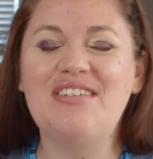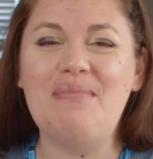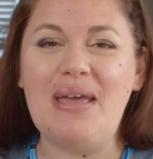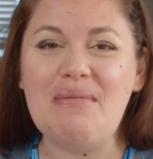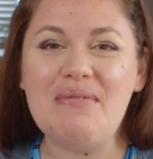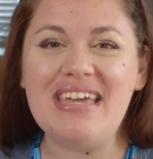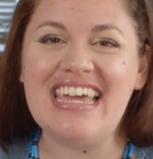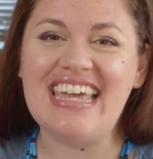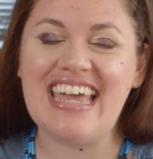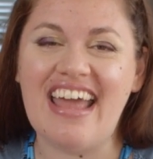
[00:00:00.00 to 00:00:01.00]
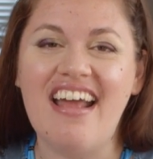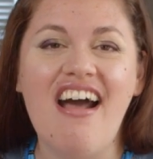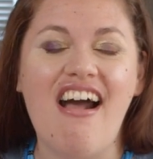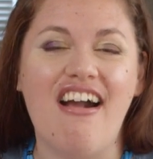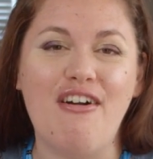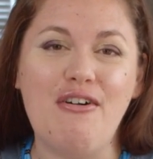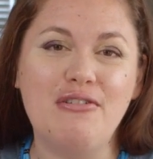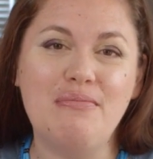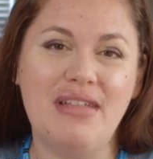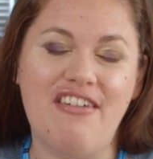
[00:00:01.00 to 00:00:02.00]
Maybe we can get our
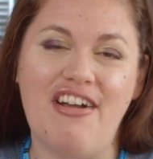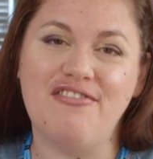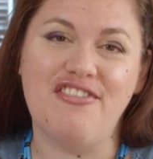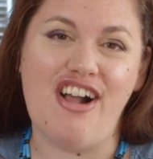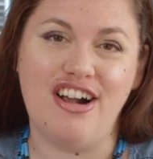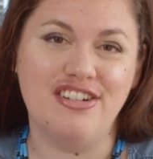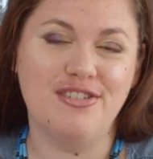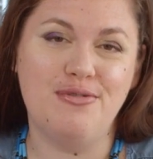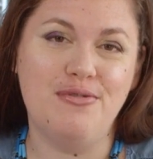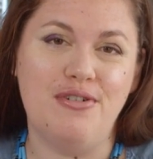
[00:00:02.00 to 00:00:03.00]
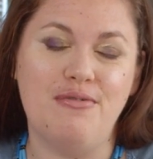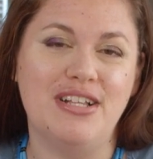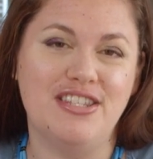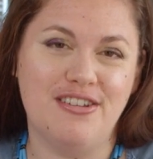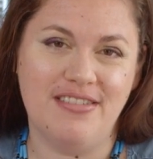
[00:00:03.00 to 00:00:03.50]
own playground for our school once